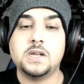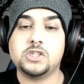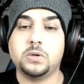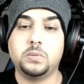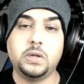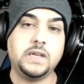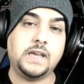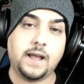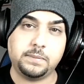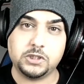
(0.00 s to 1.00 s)
So it really
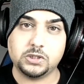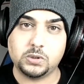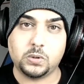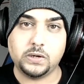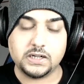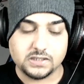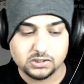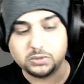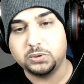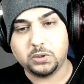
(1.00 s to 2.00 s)
captures the core
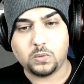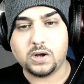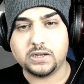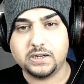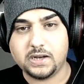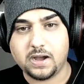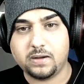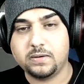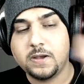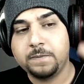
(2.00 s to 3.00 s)
essence. So when you're walking
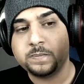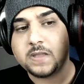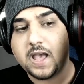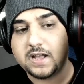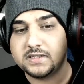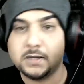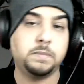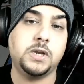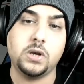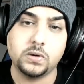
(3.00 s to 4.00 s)
down and
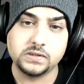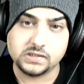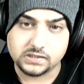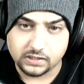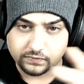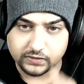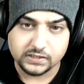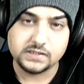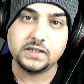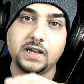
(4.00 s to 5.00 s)
somebody knows this stuff,
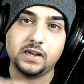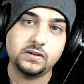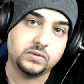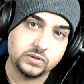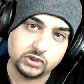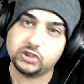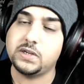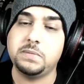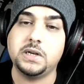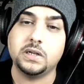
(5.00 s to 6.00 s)
can see it, and it'll
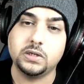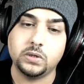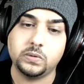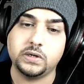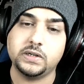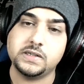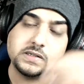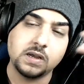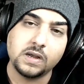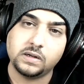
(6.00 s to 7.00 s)
just immediately know what it
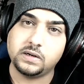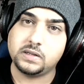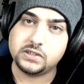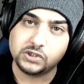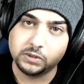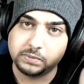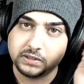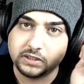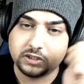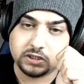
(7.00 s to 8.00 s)
is. None of that
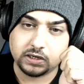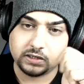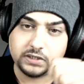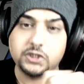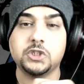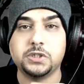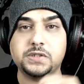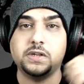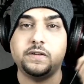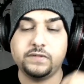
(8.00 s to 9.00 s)
stupid DJI t-shirt
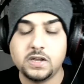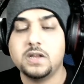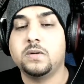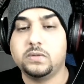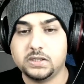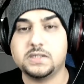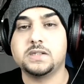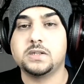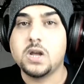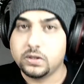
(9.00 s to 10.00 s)
stuff. This
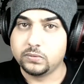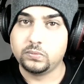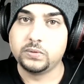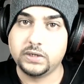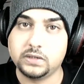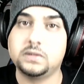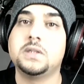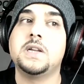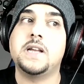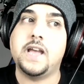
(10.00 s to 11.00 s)
is the real
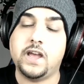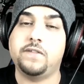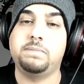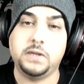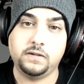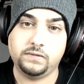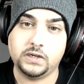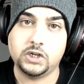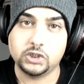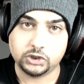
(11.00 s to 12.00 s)

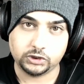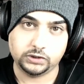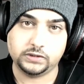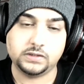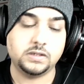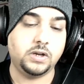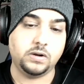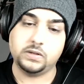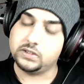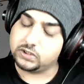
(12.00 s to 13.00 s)
FPV shirts. You
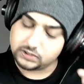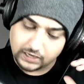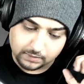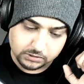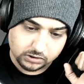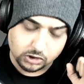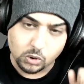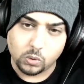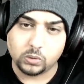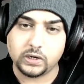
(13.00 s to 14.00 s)
know, they just capture the
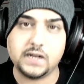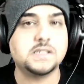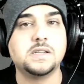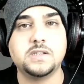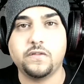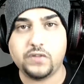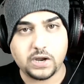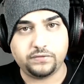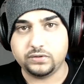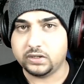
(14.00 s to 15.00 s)
core essence of
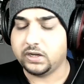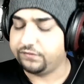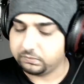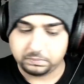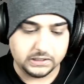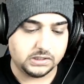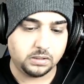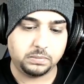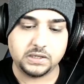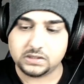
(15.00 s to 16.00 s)
everything, from
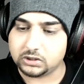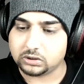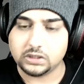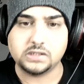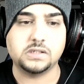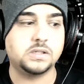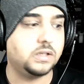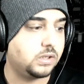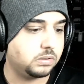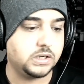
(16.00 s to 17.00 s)
PCBs to traces
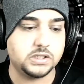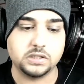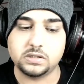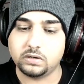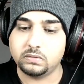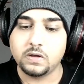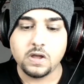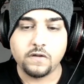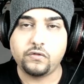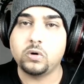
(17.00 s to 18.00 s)
to equations to
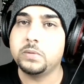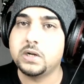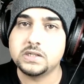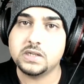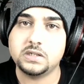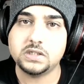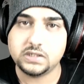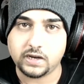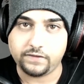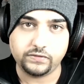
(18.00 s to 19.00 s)
formulas,
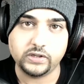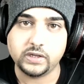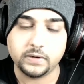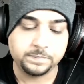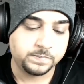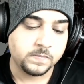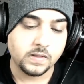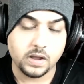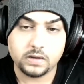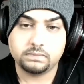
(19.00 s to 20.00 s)
just everything.
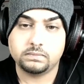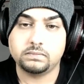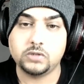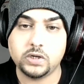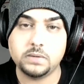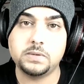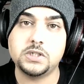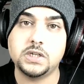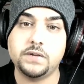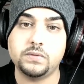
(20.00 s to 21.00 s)
And you get a
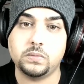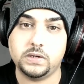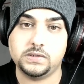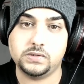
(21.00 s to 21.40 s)
bunch of giveaways.